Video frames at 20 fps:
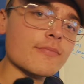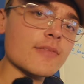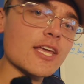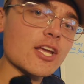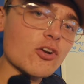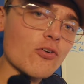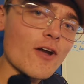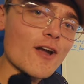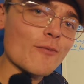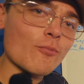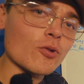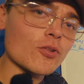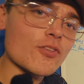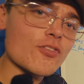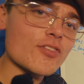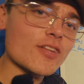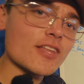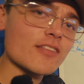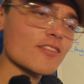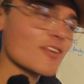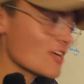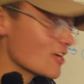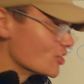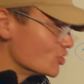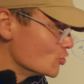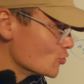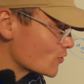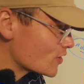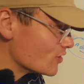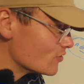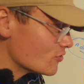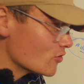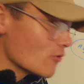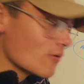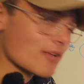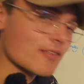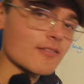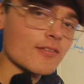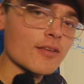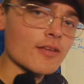incredible, isn't it? You can
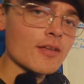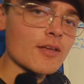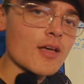do it.